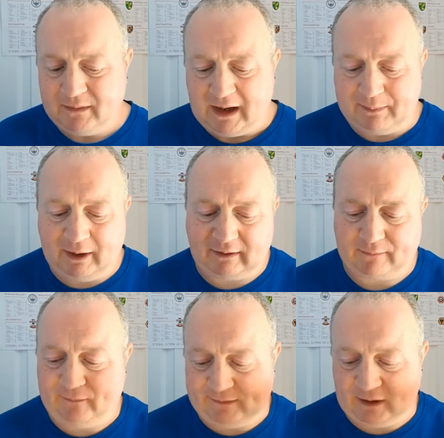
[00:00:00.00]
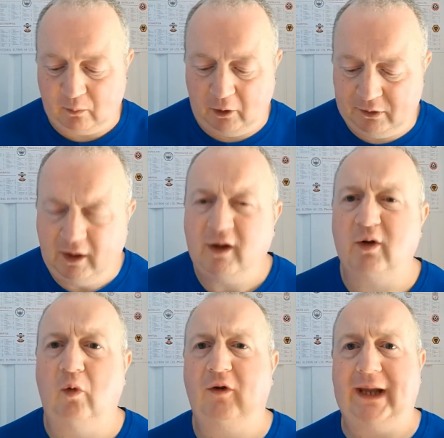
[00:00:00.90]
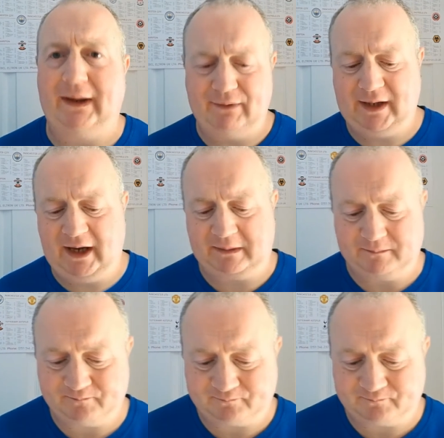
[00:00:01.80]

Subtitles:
Appearance is 51. Goals 17.